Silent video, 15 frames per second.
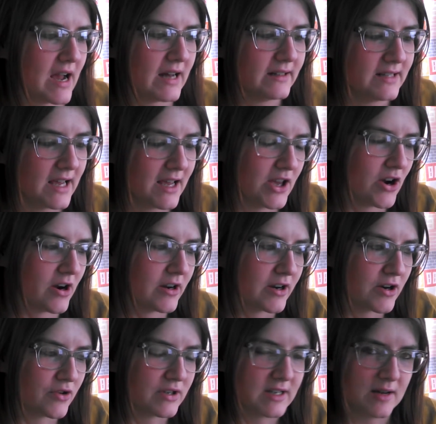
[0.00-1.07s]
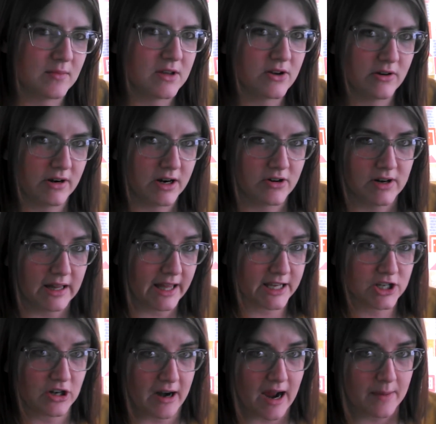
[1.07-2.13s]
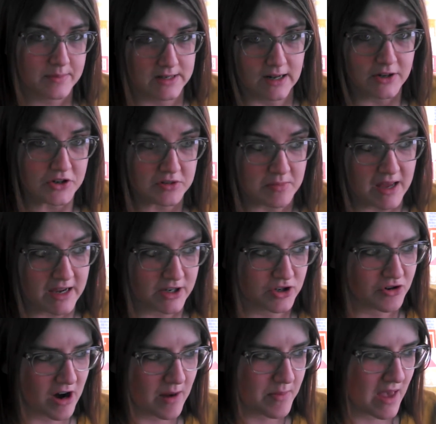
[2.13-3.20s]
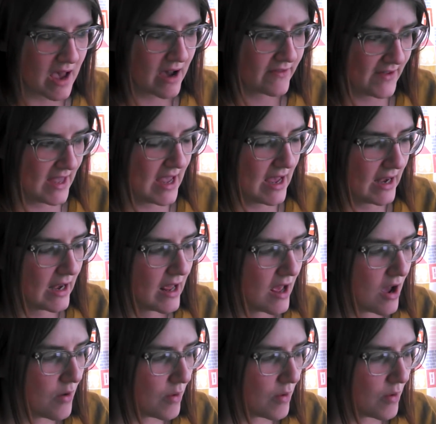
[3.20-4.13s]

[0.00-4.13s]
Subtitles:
I'll take yarn, send me your acrylic scraps and I'll just make a scrappy Afghan.